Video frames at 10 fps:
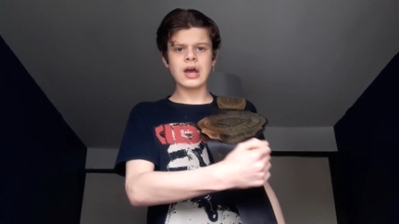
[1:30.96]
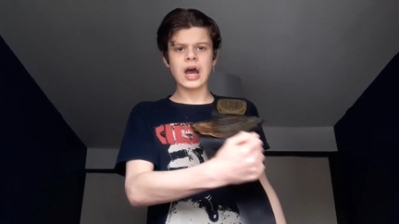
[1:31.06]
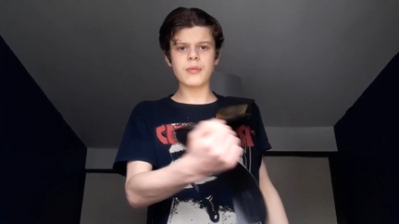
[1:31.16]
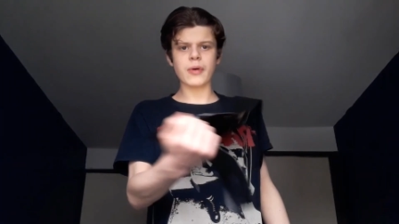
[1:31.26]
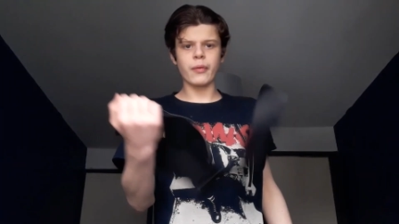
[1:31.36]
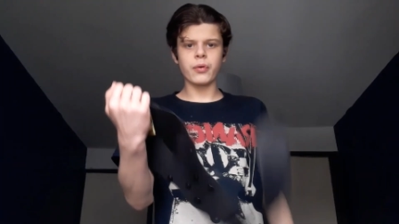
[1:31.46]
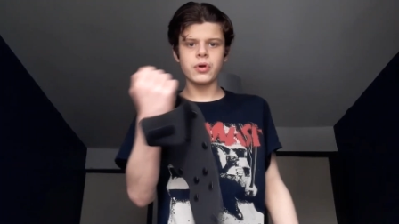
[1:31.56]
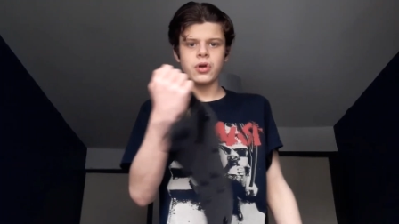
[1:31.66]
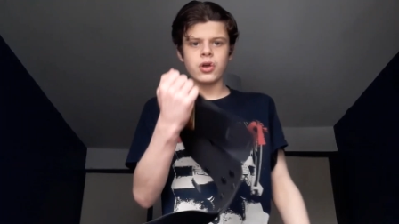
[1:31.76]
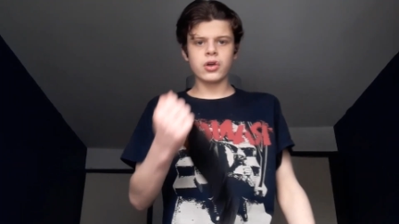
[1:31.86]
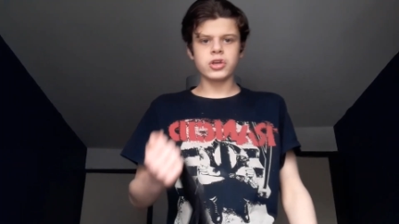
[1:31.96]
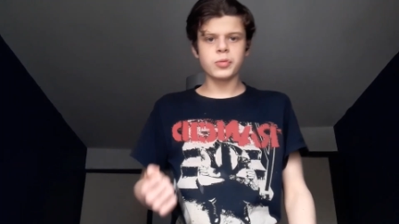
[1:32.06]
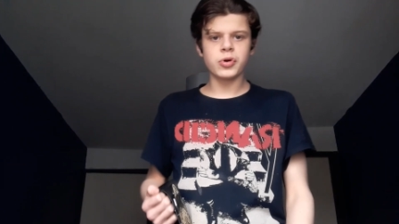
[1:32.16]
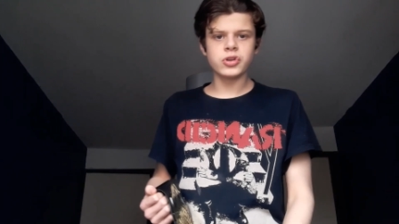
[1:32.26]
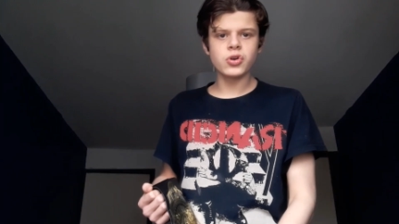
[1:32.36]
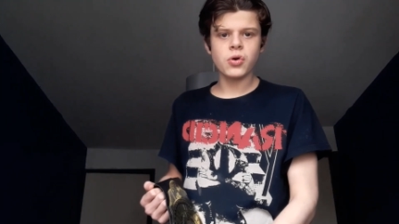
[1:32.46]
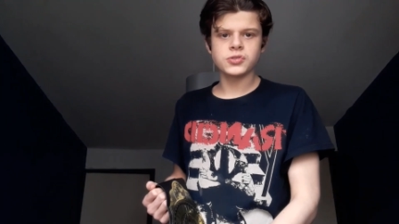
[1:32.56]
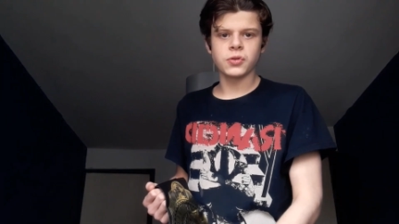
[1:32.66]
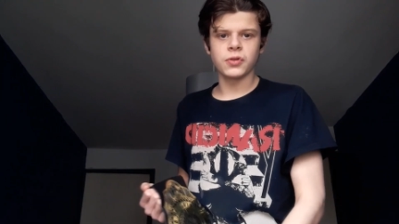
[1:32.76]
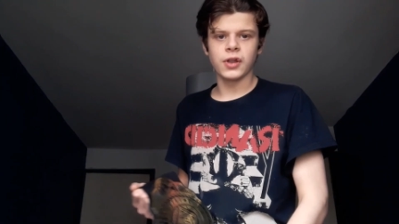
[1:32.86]
How about you put
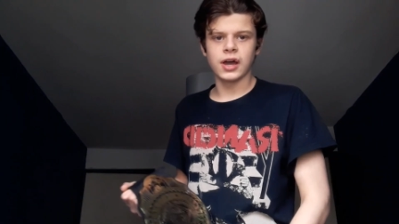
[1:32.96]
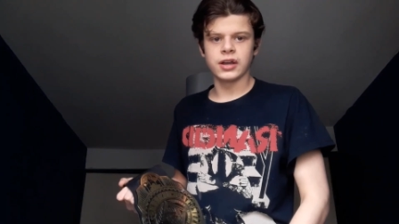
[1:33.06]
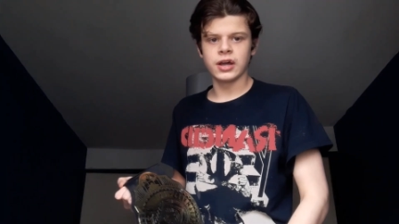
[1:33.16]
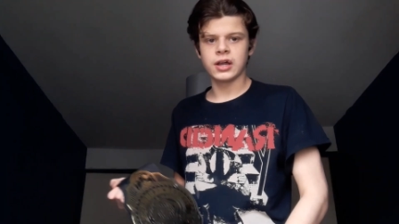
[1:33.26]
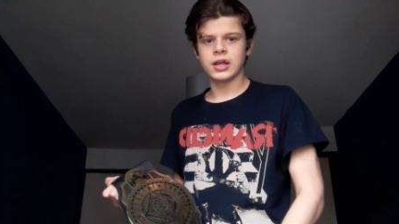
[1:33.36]
yours on the line?